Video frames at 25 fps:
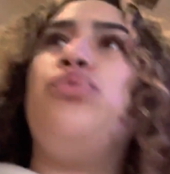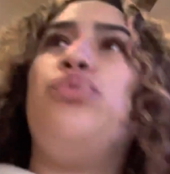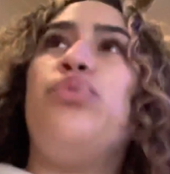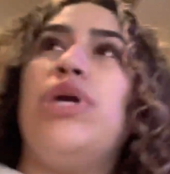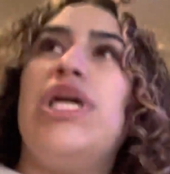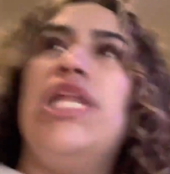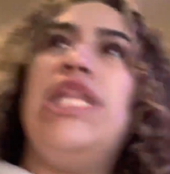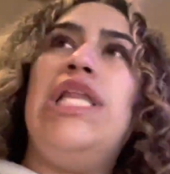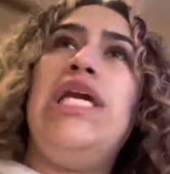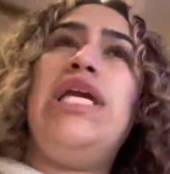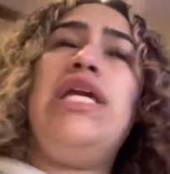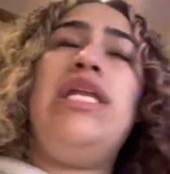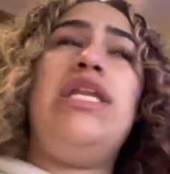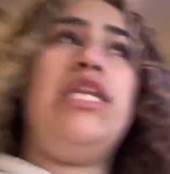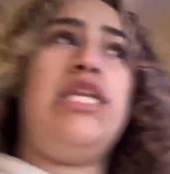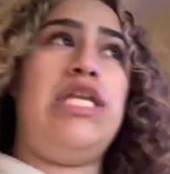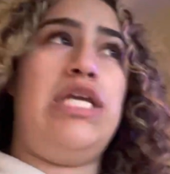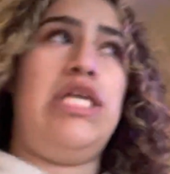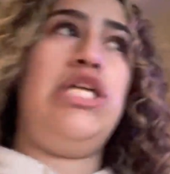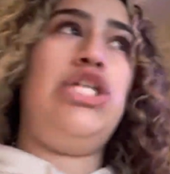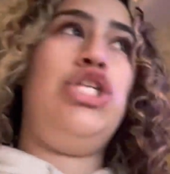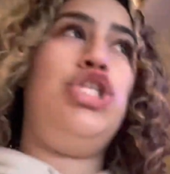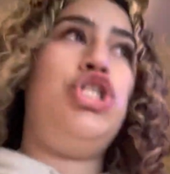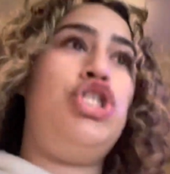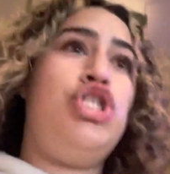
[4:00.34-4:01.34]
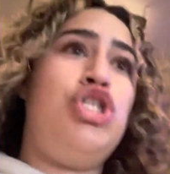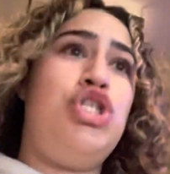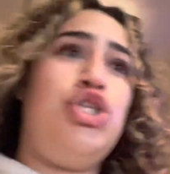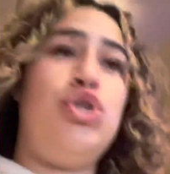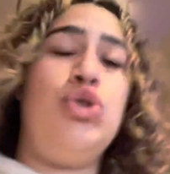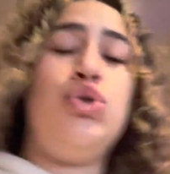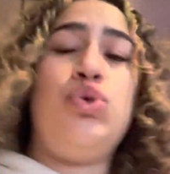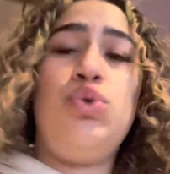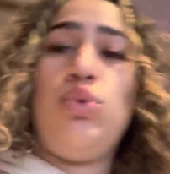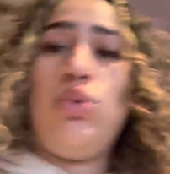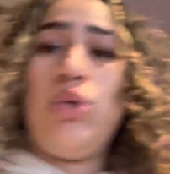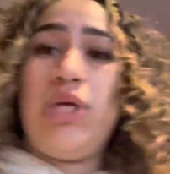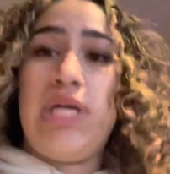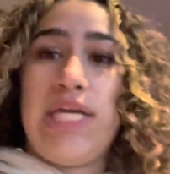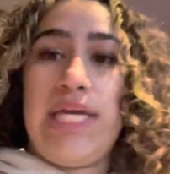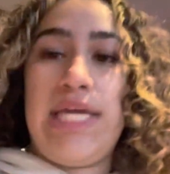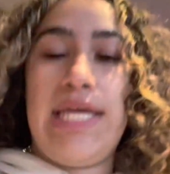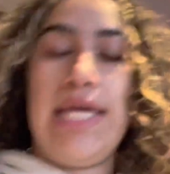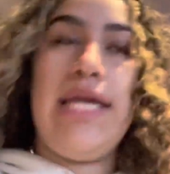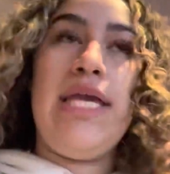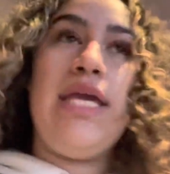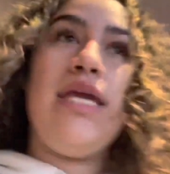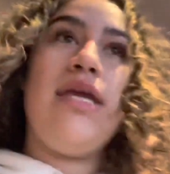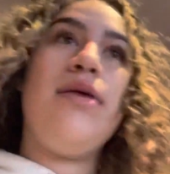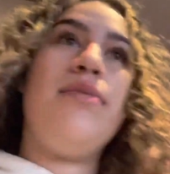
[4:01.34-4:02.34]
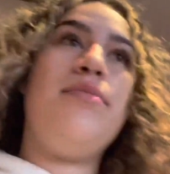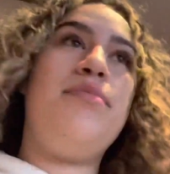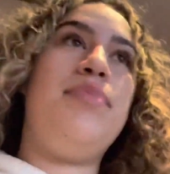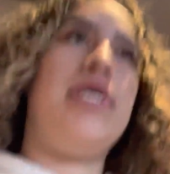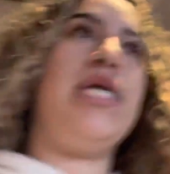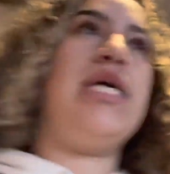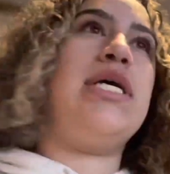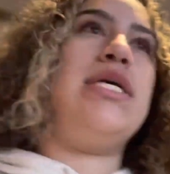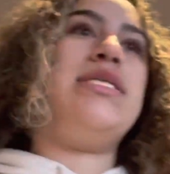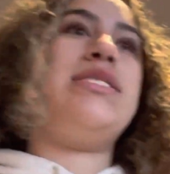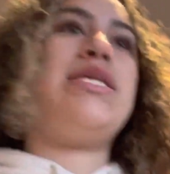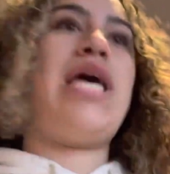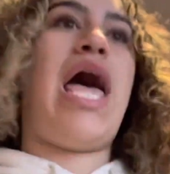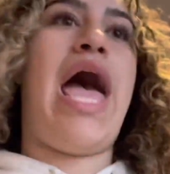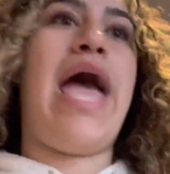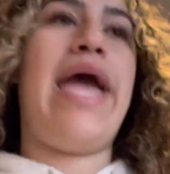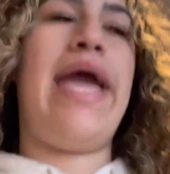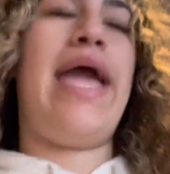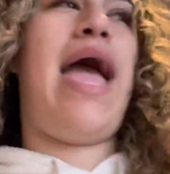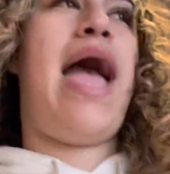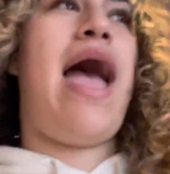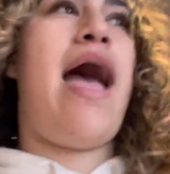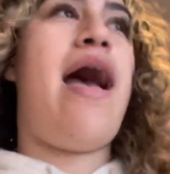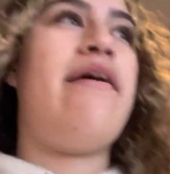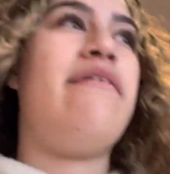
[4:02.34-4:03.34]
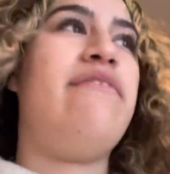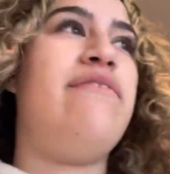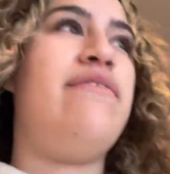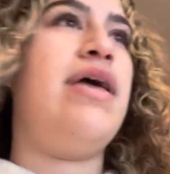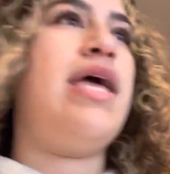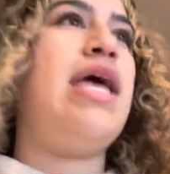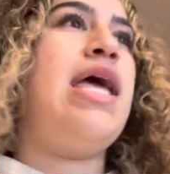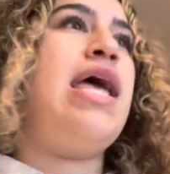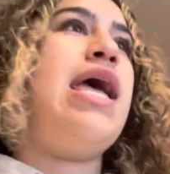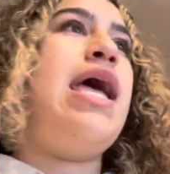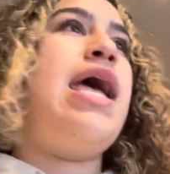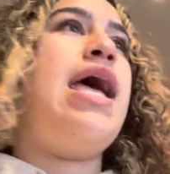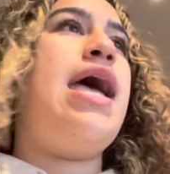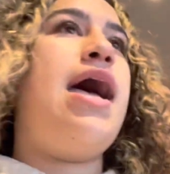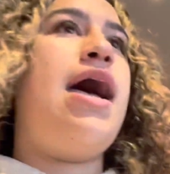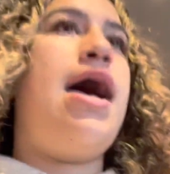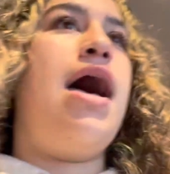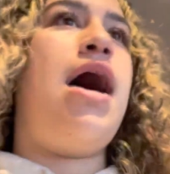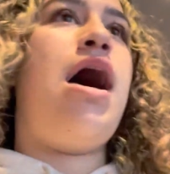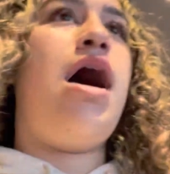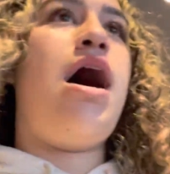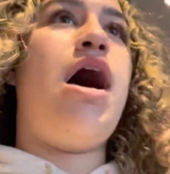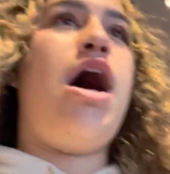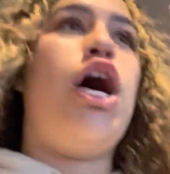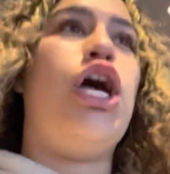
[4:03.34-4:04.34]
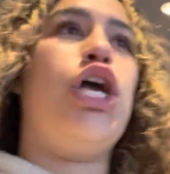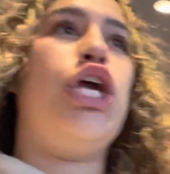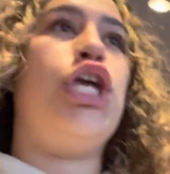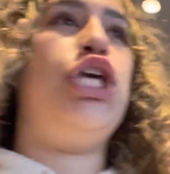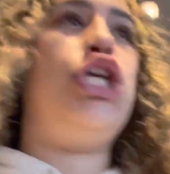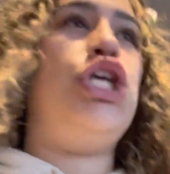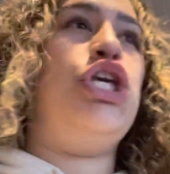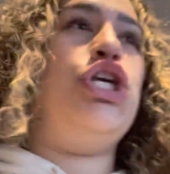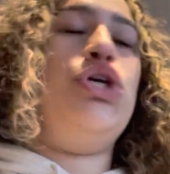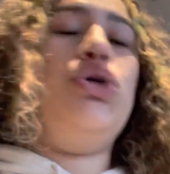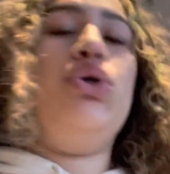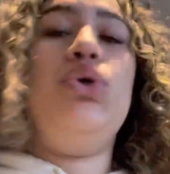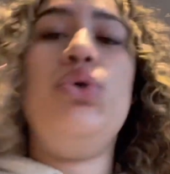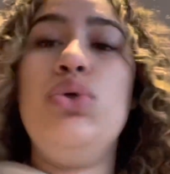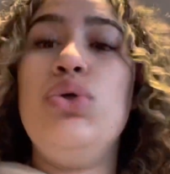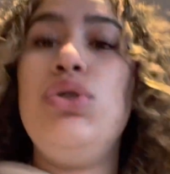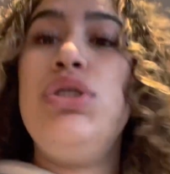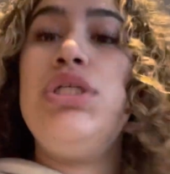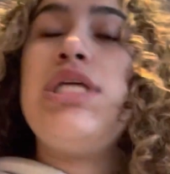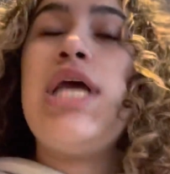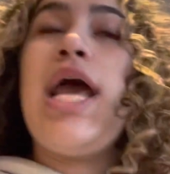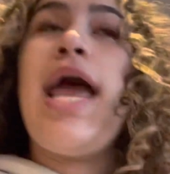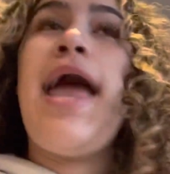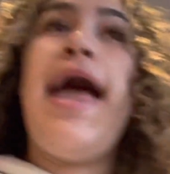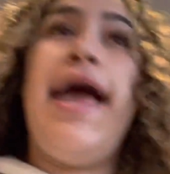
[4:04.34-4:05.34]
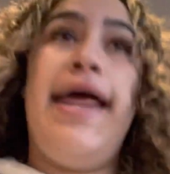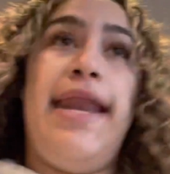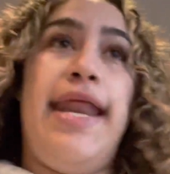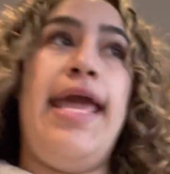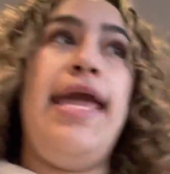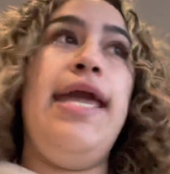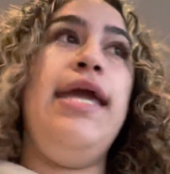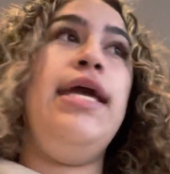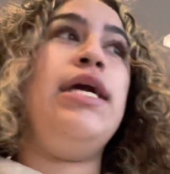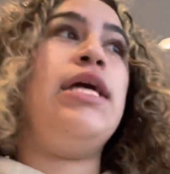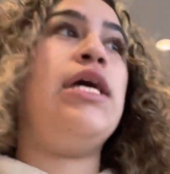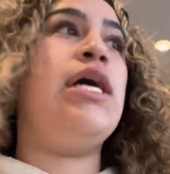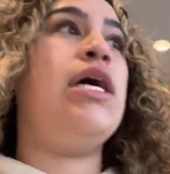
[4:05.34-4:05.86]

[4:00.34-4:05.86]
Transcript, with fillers: really need to eat because I have a huge headache.